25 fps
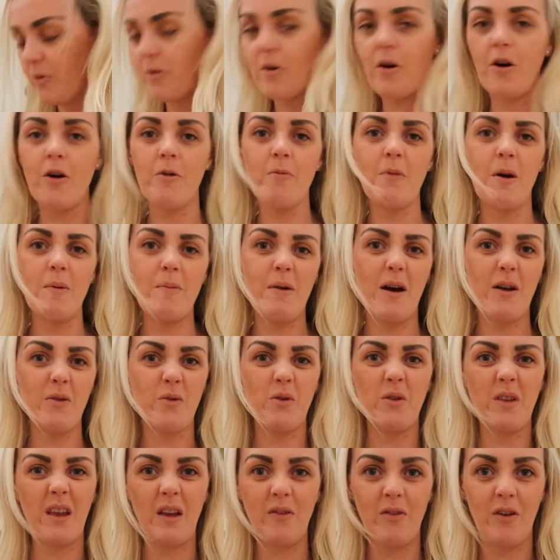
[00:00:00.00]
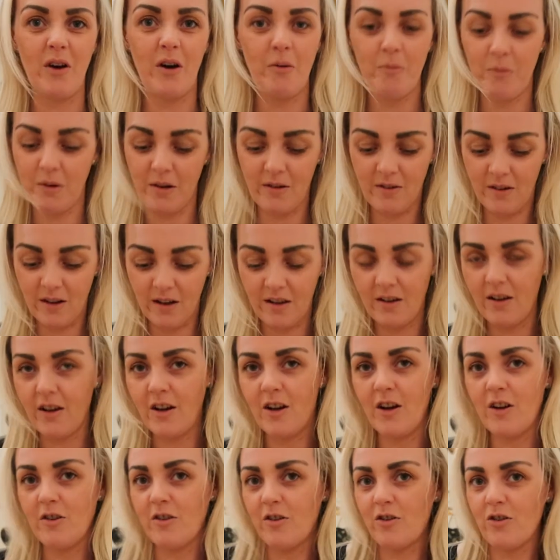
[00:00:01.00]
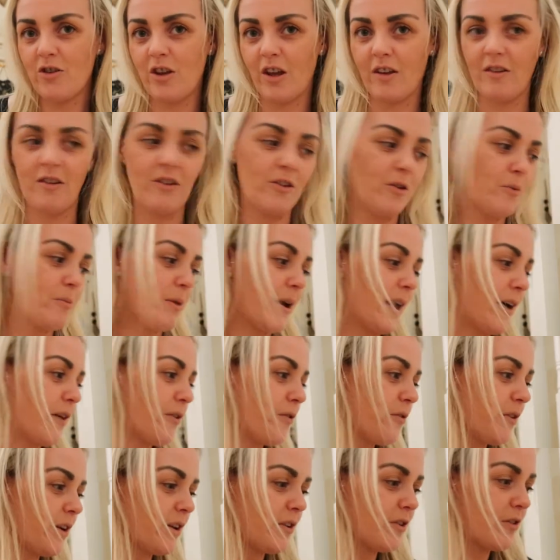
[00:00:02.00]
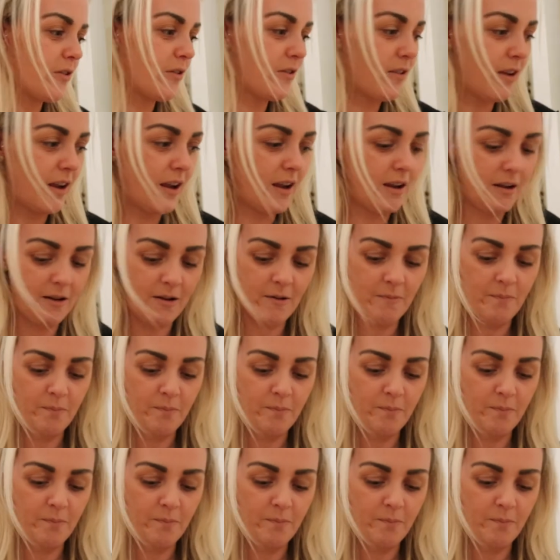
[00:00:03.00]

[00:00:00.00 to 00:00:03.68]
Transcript: So I might as well leave it on because it just jazzes up my outfit, doesn't it?